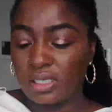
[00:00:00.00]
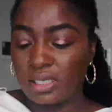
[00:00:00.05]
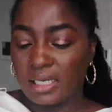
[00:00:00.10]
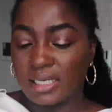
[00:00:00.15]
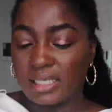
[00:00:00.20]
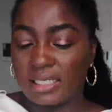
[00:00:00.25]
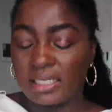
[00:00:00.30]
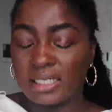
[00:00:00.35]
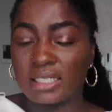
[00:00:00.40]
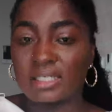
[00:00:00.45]

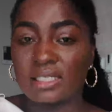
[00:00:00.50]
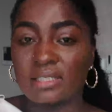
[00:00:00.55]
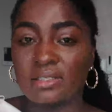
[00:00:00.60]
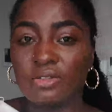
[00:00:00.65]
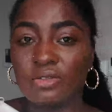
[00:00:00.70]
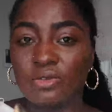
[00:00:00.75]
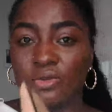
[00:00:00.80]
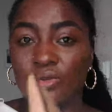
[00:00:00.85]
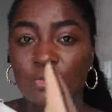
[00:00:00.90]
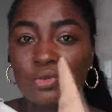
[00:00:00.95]
And then
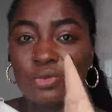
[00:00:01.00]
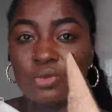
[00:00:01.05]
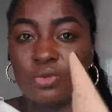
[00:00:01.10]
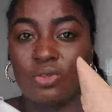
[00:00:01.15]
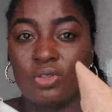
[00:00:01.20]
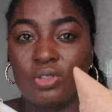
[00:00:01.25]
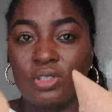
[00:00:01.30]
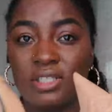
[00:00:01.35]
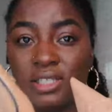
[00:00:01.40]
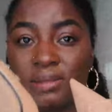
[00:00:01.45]

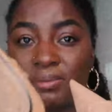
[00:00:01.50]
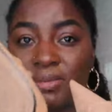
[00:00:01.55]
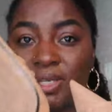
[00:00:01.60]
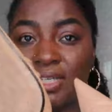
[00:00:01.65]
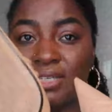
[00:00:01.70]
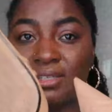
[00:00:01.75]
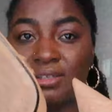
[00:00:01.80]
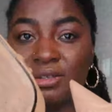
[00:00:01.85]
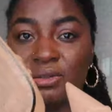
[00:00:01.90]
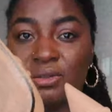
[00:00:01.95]
they
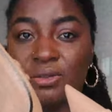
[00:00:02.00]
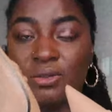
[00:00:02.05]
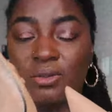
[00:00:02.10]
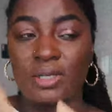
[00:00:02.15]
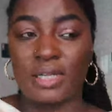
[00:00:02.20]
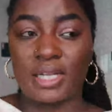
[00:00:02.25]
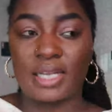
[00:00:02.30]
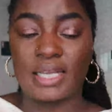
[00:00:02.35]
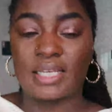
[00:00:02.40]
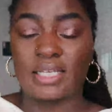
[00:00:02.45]
made the logo
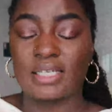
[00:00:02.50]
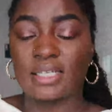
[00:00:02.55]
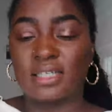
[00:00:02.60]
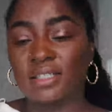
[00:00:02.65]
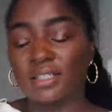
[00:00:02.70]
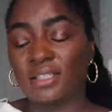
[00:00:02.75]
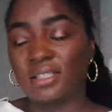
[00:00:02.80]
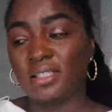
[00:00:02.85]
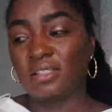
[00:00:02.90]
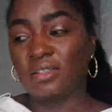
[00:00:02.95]

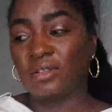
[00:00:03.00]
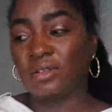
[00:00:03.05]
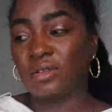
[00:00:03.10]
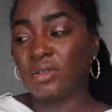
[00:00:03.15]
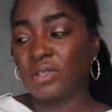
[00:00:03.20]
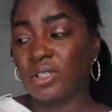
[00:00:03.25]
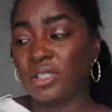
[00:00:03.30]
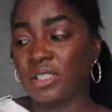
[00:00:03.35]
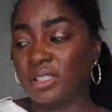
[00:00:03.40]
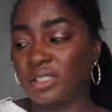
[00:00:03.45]
like, this logo
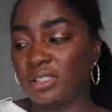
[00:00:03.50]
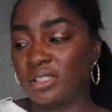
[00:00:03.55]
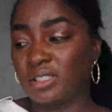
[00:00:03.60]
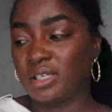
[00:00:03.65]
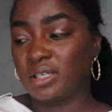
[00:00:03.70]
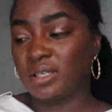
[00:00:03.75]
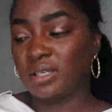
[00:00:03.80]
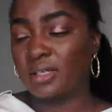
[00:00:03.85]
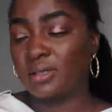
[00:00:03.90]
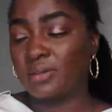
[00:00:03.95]
is,
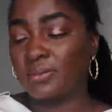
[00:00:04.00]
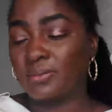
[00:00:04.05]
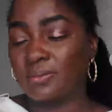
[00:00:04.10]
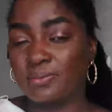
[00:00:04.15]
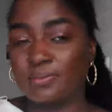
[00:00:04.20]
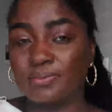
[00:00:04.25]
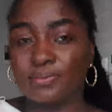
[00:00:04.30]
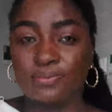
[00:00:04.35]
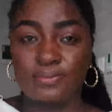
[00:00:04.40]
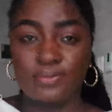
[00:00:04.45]

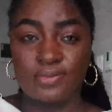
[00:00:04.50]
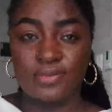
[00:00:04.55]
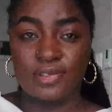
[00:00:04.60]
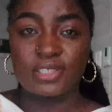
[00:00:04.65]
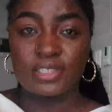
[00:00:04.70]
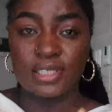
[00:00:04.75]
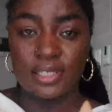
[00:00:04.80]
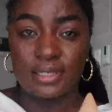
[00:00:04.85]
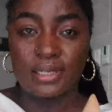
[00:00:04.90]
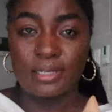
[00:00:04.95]

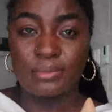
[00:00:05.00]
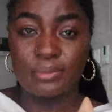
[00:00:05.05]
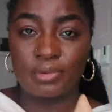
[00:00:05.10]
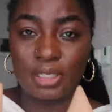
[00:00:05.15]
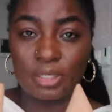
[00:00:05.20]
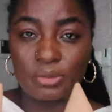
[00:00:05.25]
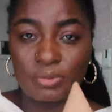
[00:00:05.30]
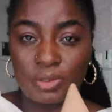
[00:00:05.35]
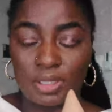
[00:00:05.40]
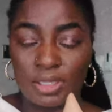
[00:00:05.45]
there's another
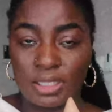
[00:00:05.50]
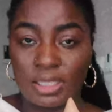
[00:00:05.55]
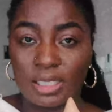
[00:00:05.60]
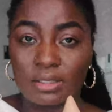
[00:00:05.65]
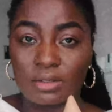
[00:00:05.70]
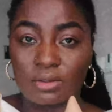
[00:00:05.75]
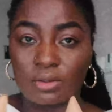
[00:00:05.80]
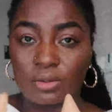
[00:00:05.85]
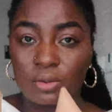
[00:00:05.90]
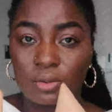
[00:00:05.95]
brand with
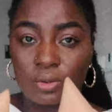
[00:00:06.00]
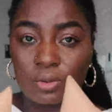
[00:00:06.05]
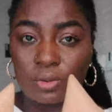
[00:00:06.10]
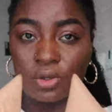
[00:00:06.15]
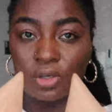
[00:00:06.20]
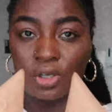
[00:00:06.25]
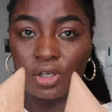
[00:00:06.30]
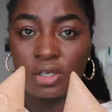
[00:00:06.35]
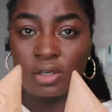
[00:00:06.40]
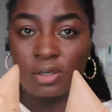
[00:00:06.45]
that logo,
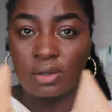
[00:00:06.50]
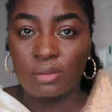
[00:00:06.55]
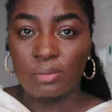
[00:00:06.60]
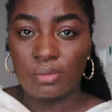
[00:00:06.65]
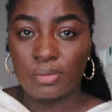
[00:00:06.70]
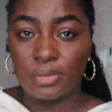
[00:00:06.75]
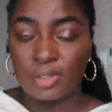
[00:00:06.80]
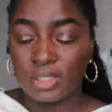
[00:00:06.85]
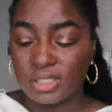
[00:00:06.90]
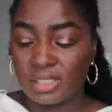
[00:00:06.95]

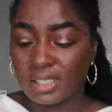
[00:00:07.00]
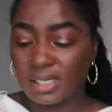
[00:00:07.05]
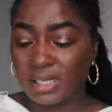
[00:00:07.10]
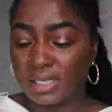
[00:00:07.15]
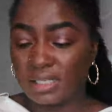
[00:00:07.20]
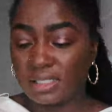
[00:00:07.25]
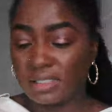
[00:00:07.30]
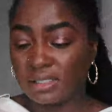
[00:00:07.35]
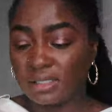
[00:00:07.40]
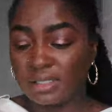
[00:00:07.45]
but
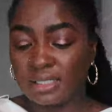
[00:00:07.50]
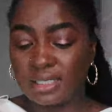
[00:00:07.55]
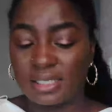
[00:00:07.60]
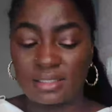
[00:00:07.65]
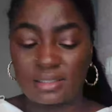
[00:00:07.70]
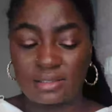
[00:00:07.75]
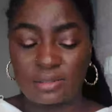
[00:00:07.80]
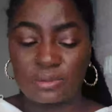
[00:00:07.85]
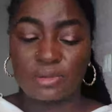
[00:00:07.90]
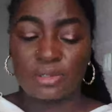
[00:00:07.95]
Zara just
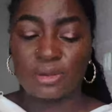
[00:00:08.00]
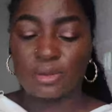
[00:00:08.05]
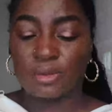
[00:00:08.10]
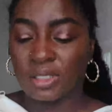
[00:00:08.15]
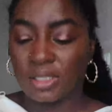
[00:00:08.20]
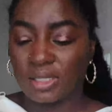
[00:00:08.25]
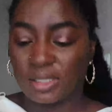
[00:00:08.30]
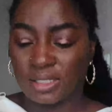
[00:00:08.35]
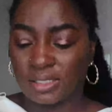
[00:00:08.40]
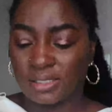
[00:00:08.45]
gets away
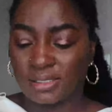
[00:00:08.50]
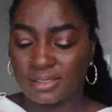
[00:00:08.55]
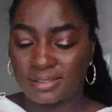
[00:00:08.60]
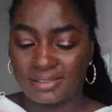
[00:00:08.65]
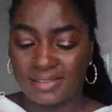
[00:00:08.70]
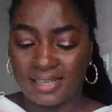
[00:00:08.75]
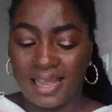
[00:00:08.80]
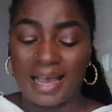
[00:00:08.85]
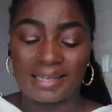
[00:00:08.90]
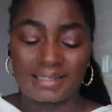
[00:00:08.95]
with
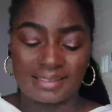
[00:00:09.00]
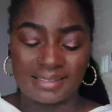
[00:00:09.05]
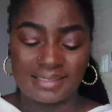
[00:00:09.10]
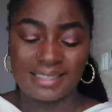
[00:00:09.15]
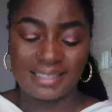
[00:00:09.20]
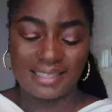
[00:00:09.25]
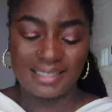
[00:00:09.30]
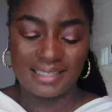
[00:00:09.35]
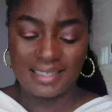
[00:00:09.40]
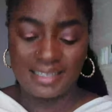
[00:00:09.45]
that.
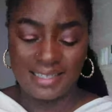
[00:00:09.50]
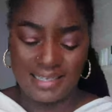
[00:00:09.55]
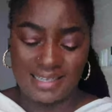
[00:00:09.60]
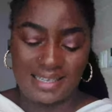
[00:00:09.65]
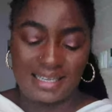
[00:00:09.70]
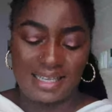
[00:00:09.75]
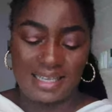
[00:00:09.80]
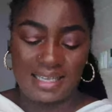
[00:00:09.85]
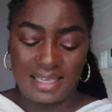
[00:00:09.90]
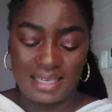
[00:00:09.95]

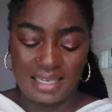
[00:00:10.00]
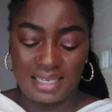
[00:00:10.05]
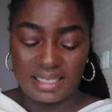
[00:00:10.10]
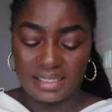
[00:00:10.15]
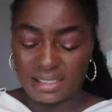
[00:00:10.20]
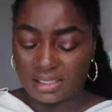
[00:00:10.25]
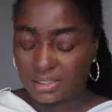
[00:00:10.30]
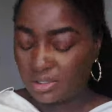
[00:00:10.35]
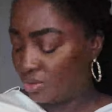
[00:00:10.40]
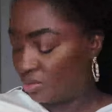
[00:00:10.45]
And
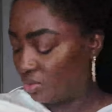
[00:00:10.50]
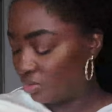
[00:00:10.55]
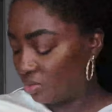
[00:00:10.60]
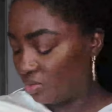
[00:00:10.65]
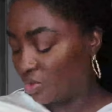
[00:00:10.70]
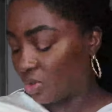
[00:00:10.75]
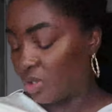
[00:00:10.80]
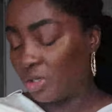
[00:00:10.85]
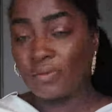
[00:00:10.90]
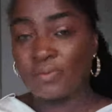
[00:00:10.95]
these two,
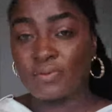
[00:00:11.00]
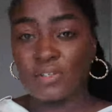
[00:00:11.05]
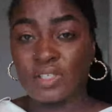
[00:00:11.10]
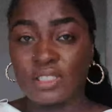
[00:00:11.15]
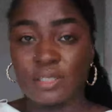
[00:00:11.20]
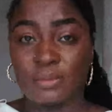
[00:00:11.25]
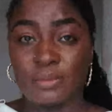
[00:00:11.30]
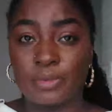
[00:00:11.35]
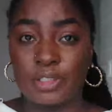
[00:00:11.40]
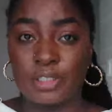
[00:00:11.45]
all of
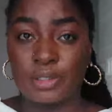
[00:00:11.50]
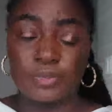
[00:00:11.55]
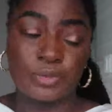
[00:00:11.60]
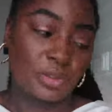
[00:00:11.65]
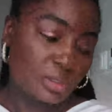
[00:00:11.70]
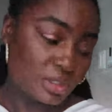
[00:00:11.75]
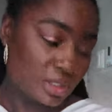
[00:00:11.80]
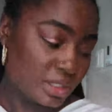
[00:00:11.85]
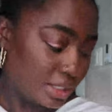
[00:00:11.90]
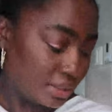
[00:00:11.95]
these, I bought them
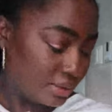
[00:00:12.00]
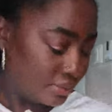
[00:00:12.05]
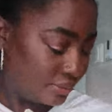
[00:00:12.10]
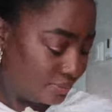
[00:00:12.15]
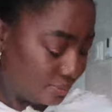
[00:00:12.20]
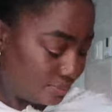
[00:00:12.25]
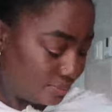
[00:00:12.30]
on sale.